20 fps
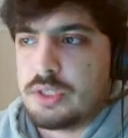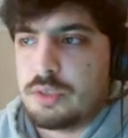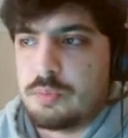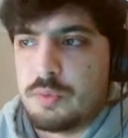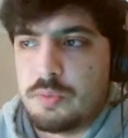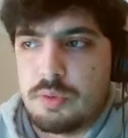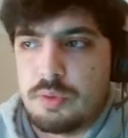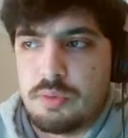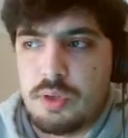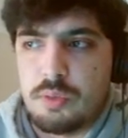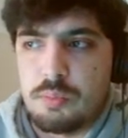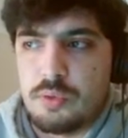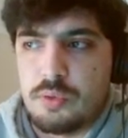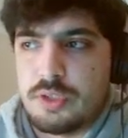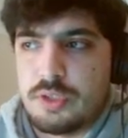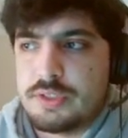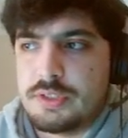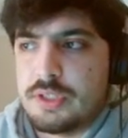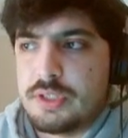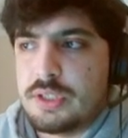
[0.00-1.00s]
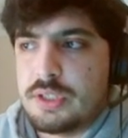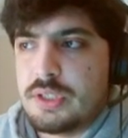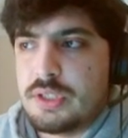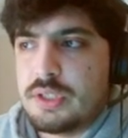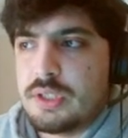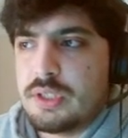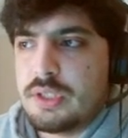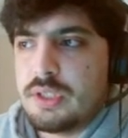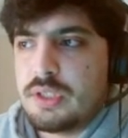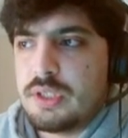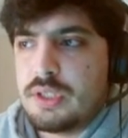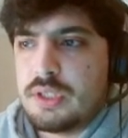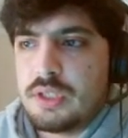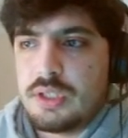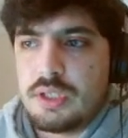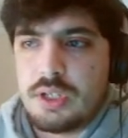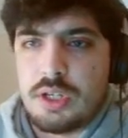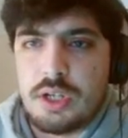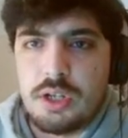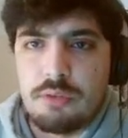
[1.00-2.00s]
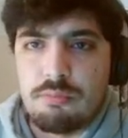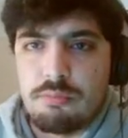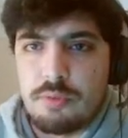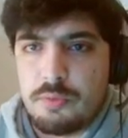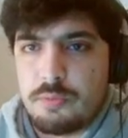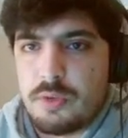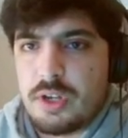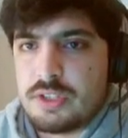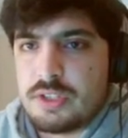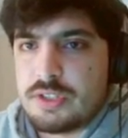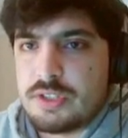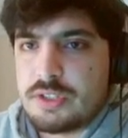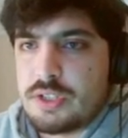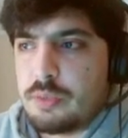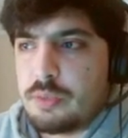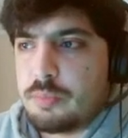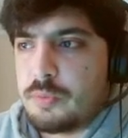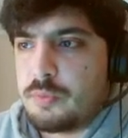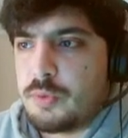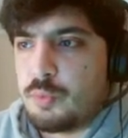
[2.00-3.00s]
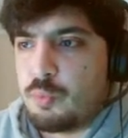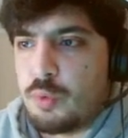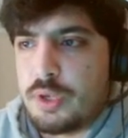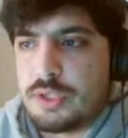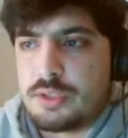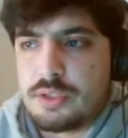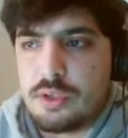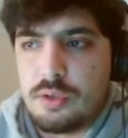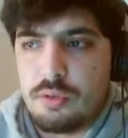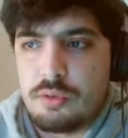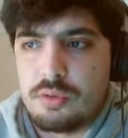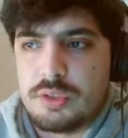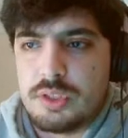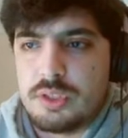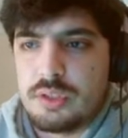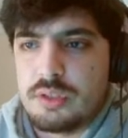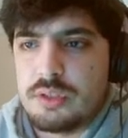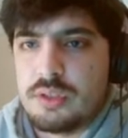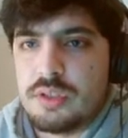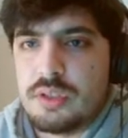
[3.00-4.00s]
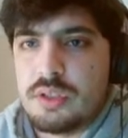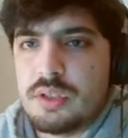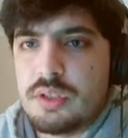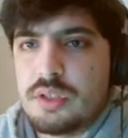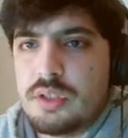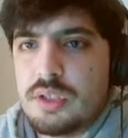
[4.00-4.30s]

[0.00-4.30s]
can move around more easily. I refined the shape of the waistcoat and